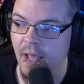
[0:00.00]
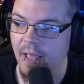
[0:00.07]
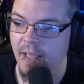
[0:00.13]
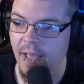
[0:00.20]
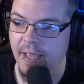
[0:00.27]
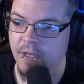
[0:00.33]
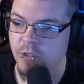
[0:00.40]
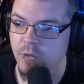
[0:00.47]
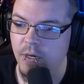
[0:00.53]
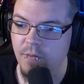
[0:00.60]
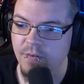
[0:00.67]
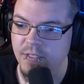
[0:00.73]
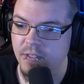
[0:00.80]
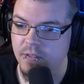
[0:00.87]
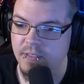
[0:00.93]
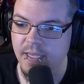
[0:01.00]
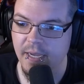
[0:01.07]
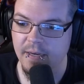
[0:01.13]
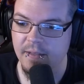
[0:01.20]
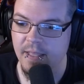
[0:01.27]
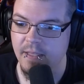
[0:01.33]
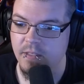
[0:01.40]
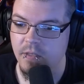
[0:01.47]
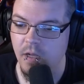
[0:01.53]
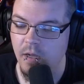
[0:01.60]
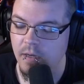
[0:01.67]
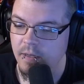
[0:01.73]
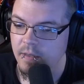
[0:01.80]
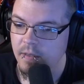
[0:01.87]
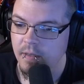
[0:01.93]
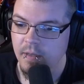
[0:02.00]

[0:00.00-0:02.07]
I enjoyed every single second of that song.